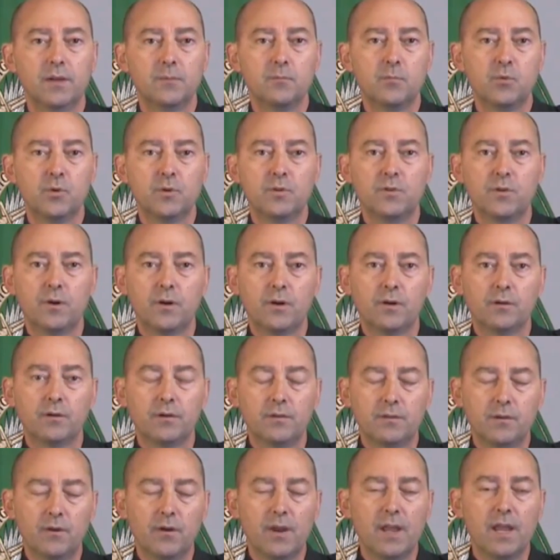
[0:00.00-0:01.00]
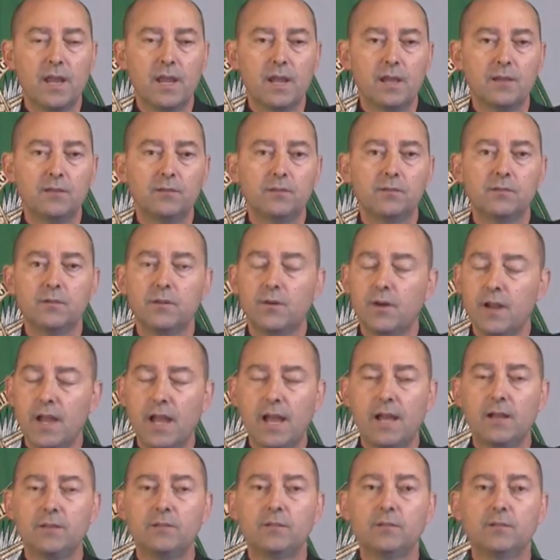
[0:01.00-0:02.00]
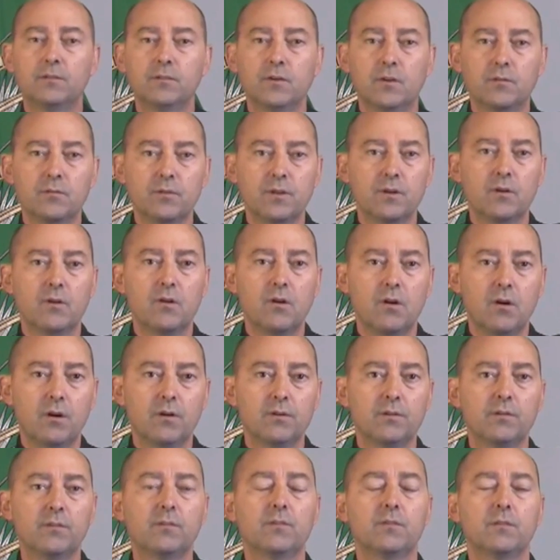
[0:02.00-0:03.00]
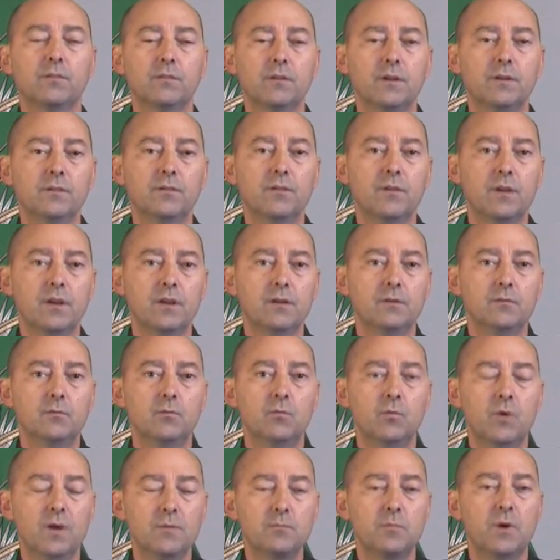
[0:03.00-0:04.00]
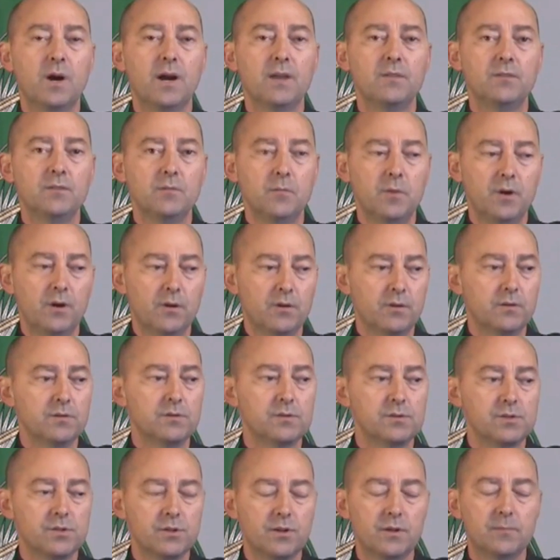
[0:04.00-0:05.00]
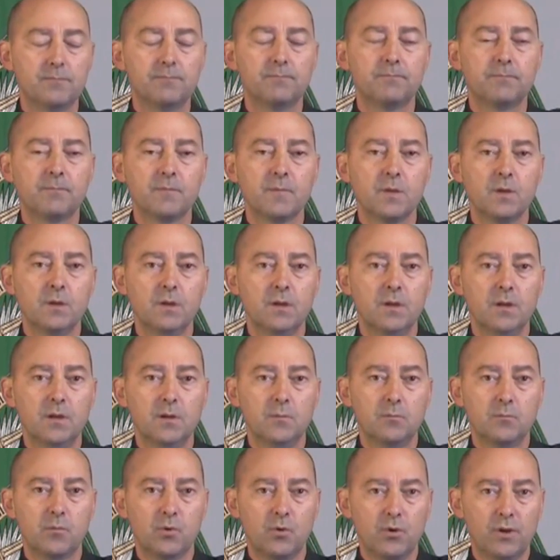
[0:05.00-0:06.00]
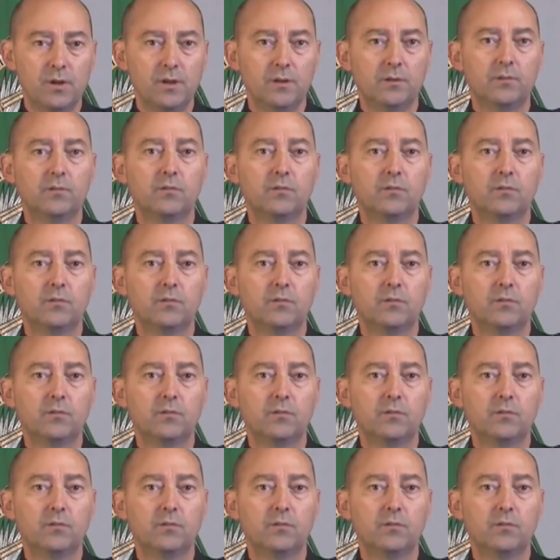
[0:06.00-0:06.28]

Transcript: and put their, their hands and their hats over their hearts as they went by the American ship. Pretty